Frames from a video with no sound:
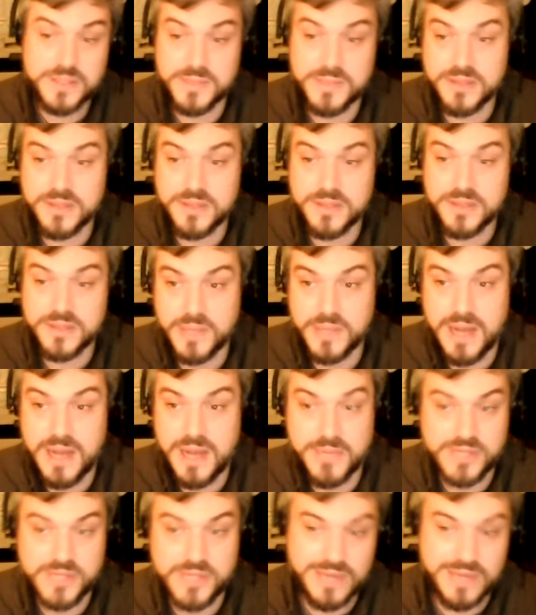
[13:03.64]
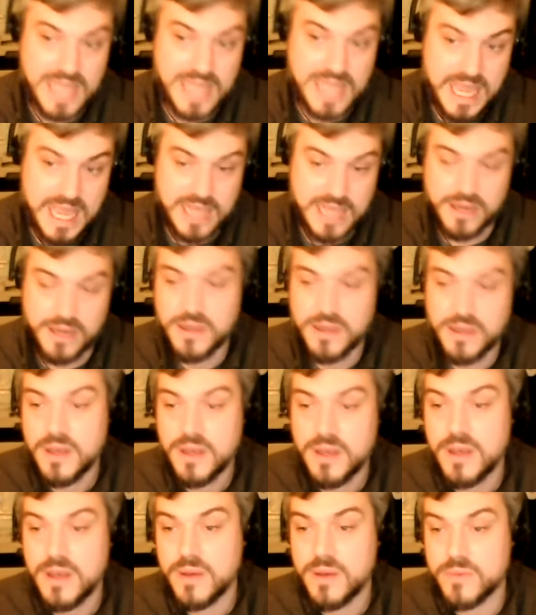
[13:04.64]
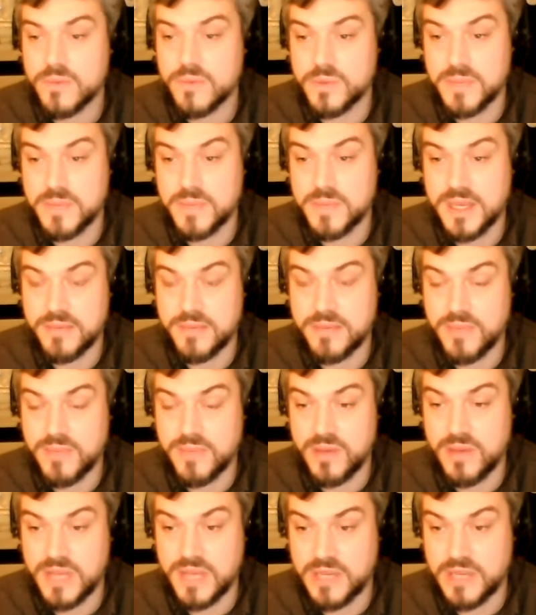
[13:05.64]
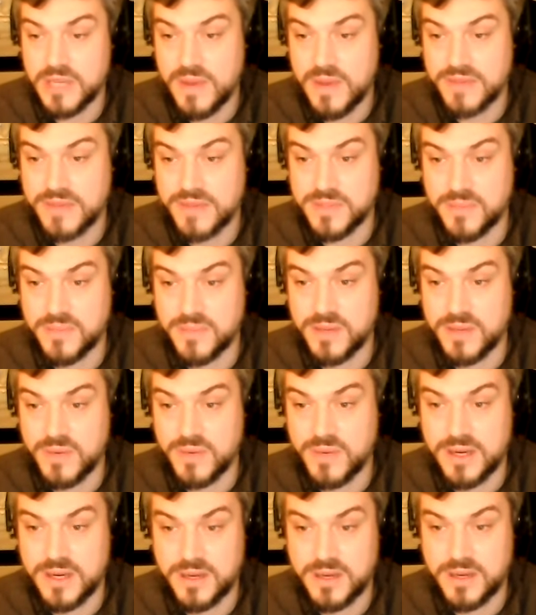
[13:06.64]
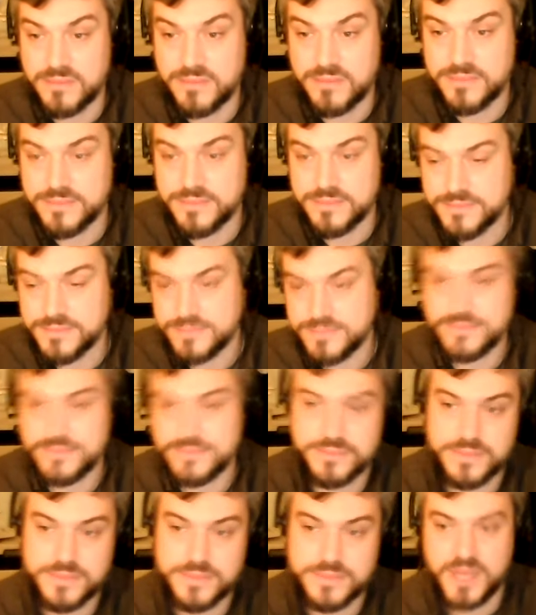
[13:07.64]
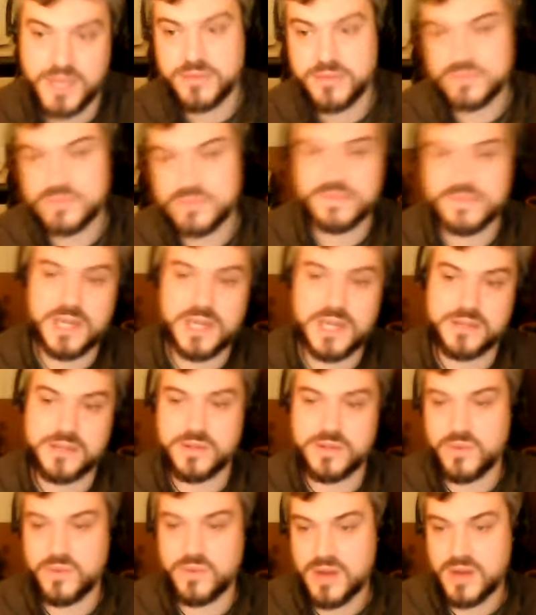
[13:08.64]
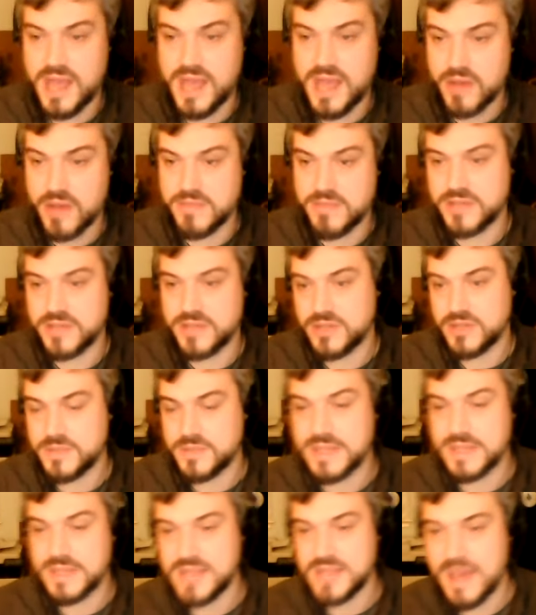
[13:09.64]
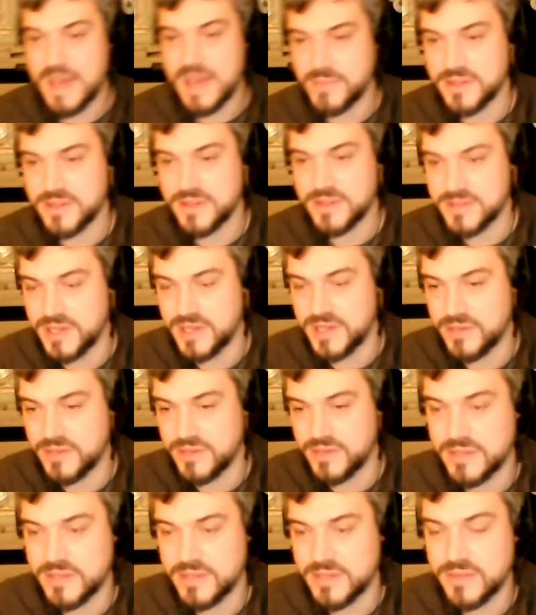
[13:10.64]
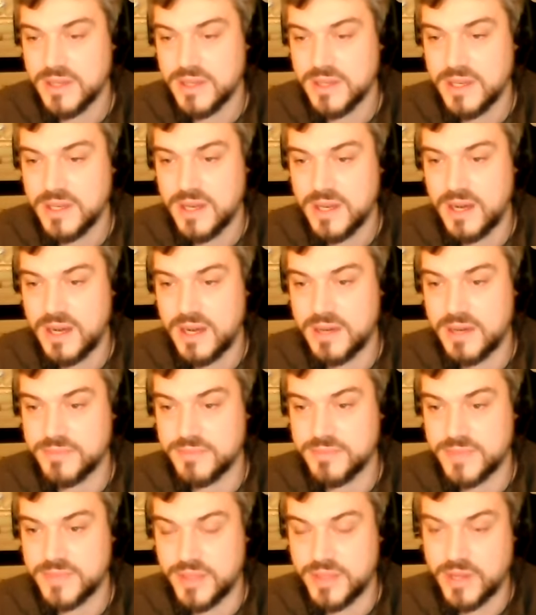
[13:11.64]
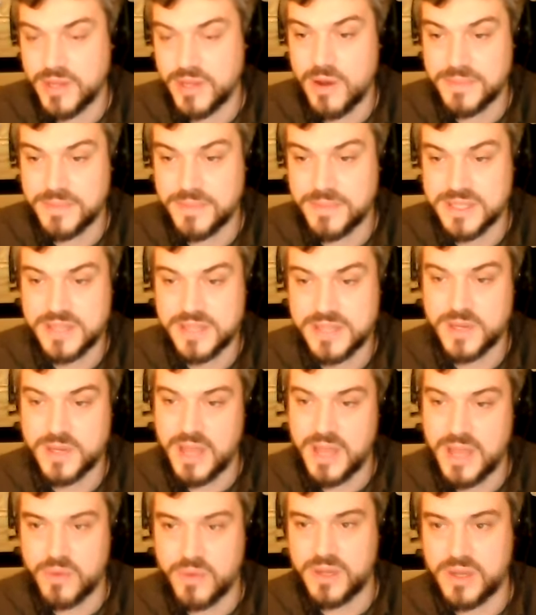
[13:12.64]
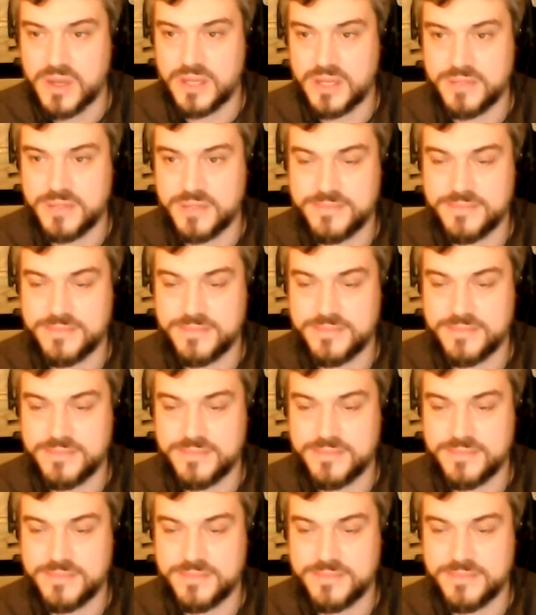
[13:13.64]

but not much of a gain, would be, again, you have something where tenants don't work out, major expense happens, and the co-op decides, okay, we're gonna,